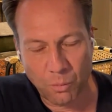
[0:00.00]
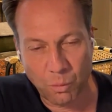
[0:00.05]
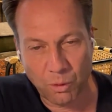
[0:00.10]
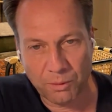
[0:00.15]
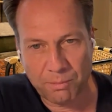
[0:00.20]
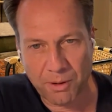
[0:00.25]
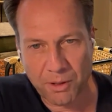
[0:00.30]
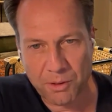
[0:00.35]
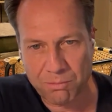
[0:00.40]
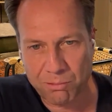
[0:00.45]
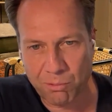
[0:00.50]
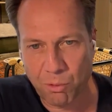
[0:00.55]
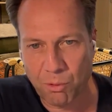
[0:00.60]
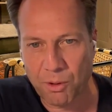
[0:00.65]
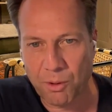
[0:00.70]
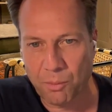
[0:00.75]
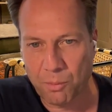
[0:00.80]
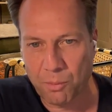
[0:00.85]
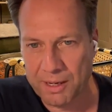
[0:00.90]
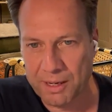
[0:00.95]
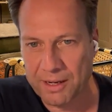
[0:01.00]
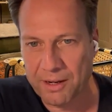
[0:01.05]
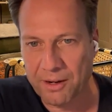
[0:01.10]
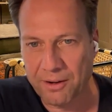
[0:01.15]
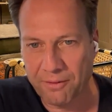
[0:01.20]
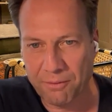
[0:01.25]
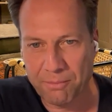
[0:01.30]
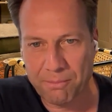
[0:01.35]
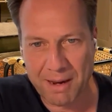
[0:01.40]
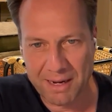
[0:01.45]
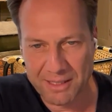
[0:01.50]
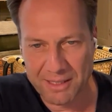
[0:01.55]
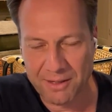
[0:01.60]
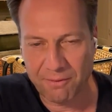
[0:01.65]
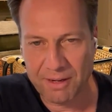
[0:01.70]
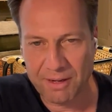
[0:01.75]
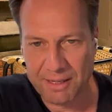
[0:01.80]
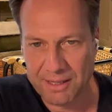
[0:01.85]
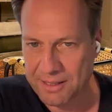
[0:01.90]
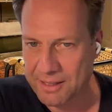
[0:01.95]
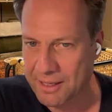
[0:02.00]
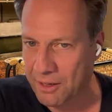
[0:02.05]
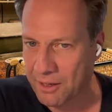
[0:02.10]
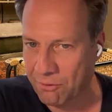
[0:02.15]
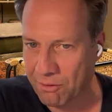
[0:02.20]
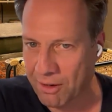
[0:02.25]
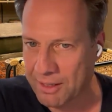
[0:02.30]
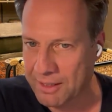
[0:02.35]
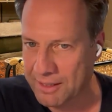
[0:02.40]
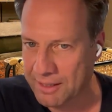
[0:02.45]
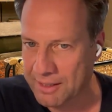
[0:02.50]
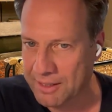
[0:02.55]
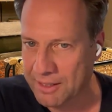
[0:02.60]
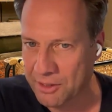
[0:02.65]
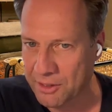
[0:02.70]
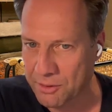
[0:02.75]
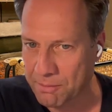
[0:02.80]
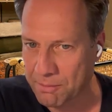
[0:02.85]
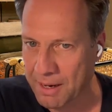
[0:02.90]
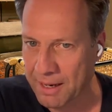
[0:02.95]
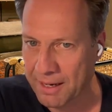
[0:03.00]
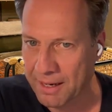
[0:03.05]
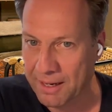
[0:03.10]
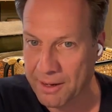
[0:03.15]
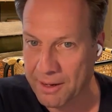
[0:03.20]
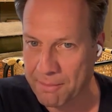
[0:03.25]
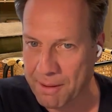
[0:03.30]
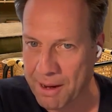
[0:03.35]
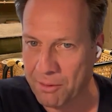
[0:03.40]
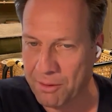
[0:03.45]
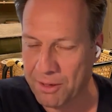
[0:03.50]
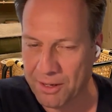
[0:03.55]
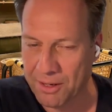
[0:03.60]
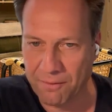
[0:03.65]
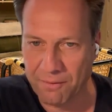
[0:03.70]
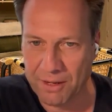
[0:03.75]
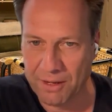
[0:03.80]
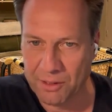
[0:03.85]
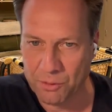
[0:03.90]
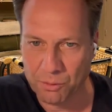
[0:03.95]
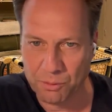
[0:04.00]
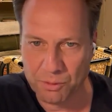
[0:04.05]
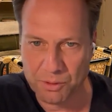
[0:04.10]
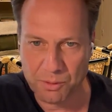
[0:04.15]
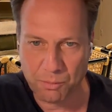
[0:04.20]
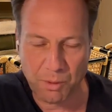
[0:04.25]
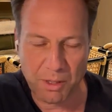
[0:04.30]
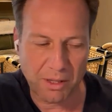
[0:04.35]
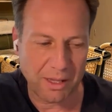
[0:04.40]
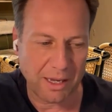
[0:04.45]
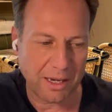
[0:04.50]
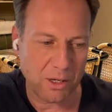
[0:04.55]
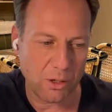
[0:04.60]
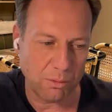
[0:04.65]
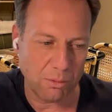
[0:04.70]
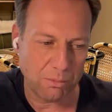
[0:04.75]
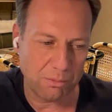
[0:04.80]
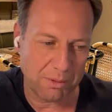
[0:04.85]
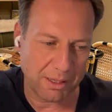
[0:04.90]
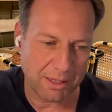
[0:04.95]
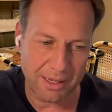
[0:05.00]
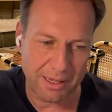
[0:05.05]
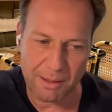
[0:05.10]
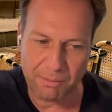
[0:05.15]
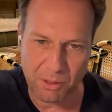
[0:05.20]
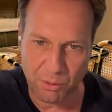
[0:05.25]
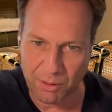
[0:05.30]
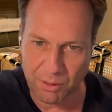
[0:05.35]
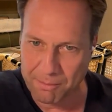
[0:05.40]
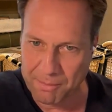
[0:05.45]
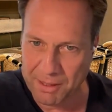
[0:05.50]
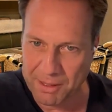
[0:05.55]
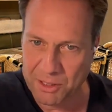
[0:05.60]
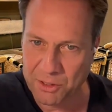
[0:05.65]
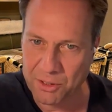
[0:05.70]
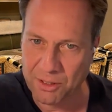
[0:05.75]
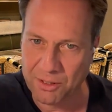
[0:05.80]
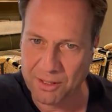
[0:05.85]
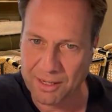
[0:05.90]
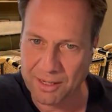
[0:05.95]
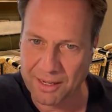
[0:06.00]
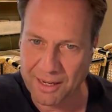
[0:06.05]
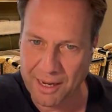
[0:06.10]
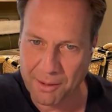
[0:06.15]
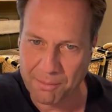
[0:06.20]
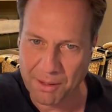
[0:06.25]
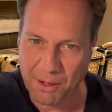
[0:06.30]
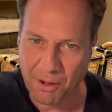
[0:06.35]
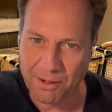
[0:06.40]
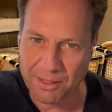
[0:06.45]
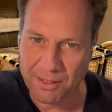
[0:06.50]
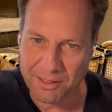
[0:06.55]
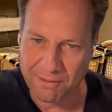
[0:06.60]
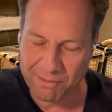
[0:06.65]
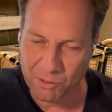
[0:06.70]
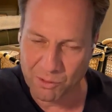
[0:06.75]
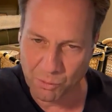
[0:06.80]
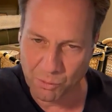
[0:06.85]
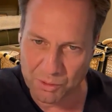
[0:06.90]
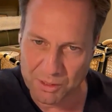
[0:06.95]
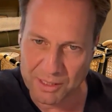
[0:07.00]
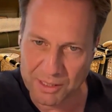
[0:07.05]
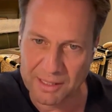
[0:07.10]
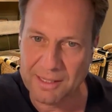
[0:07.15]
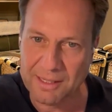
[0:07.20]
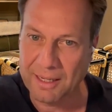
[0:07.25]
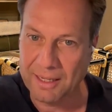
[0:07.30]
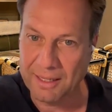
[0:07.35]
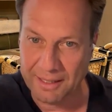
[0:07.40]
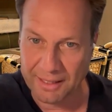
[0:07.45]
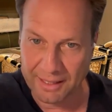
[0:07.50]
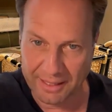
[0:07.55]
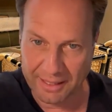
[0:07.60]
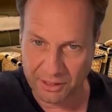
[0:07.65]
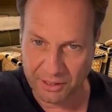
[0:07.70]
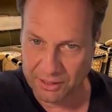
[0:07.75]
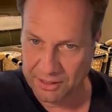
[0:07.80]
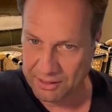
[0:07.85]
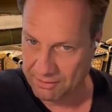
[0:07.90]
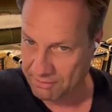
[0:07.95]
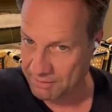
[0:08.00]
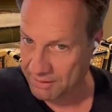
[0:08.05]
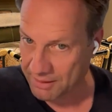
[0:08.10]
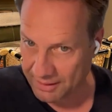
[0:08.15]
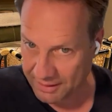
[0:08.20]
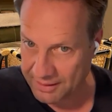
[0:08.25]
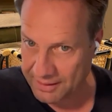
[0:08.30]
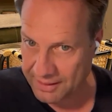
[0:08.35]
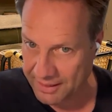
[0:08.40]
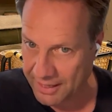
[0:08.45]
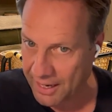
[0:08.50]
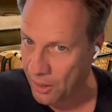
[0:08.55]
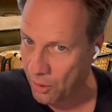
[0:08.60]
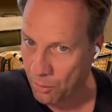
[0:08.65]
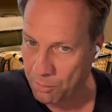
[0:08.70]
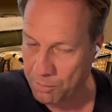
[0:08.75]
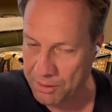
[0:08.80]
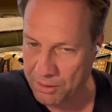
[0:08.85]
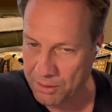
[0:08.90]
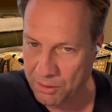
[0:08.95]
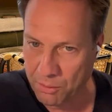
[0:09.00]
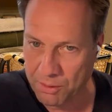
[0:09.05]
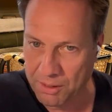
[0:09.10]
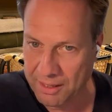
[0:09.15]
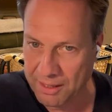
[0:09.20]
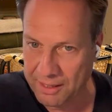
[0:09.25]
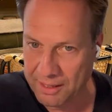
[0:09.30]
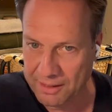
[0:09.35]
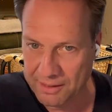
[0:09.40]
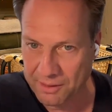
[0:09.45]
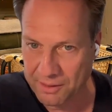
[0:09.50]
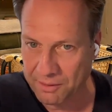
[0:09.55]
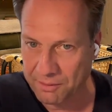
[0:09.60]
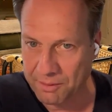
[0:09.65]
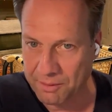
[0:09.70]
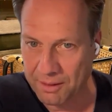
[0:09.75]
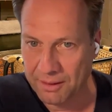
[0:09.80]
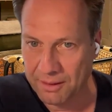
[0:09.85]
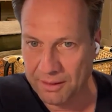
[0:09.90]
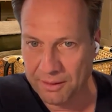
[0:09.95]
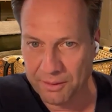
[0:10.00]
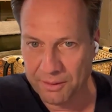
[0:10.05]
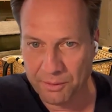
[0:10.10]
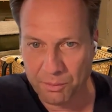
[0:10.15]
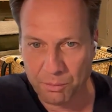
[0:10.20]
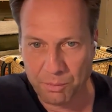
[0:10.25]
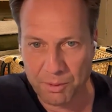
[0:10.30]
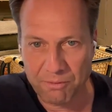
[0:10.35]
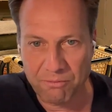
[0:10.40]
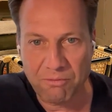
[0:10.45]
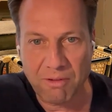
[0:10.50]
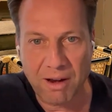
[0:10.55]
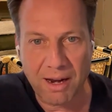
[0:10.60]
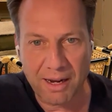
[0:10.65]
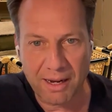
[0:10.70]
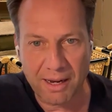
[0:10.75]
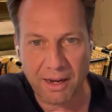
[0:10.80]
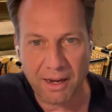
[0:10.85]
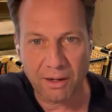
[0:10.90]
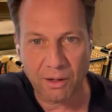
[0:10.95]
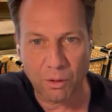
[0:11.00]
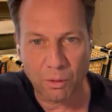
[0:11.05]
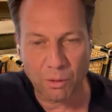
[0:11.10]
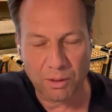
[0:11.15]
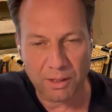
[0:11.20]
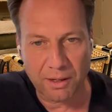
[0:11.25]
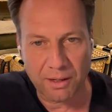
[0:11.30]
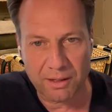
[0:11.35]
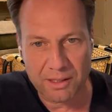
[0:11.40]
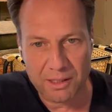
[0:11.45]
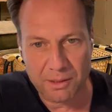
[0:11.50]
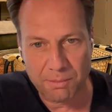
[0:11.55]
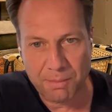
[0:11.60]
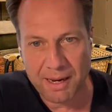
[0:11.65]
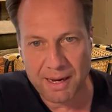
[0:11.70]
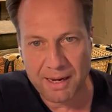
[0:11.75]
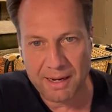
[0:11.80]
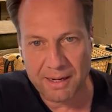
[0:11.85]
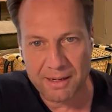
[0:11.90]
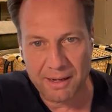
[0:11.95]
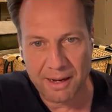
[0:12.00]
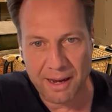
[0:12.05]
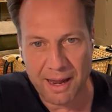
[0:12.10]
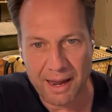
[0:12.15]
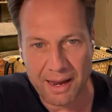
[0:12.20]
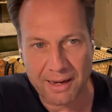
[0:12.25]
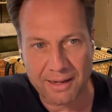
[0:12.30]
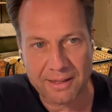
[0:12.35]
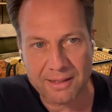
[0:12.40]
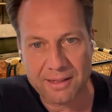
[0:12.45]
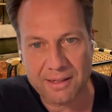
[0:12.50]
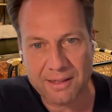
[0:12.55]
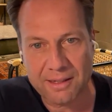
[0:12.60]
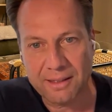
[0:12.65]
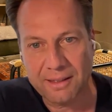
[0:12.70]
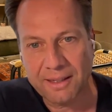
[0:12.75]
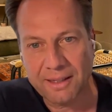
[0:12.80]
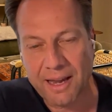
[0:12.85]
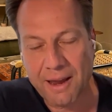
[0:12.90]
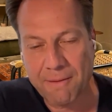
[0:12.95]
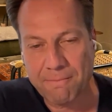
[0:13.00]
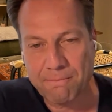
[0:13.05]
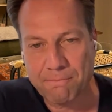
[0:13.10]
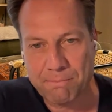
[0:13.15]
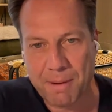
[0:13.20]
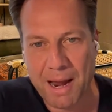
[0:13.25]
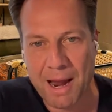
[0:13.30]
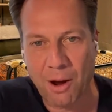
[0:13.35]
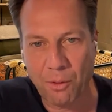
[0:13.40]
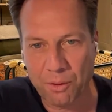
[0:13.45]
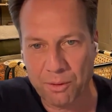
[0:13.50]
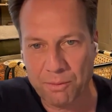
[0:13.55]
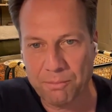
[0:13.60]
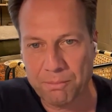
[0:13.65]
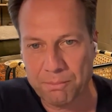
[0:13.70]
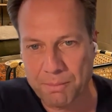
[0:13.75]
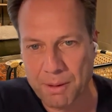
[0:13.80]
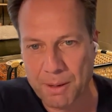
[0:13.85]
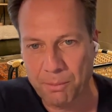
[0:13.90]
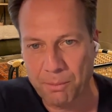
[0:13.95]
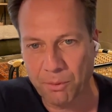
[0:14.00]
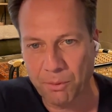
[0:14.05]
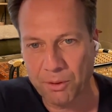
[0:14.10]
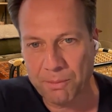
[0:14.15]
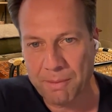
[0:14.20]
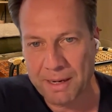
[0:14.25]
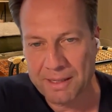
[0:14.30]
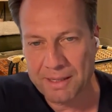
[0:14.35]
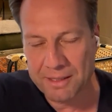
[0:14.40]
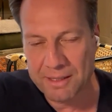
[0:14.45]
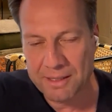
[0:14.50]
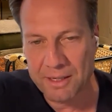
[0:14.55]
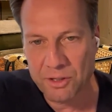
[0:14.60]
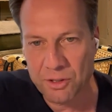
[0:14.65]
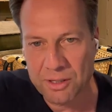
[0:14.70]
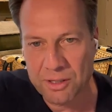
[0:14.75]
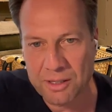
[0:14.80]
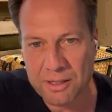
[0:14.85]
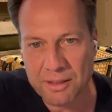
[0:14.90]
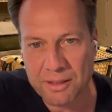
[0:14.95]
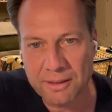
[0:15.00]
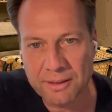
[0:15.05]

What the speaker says: much broader, we kind of massively decentralized decision making, empowered individuals. Teams knew their mission, their KPIs, their resources, and just get on with doing things. And we really unlocked kind of speed and empowered people to make decisions.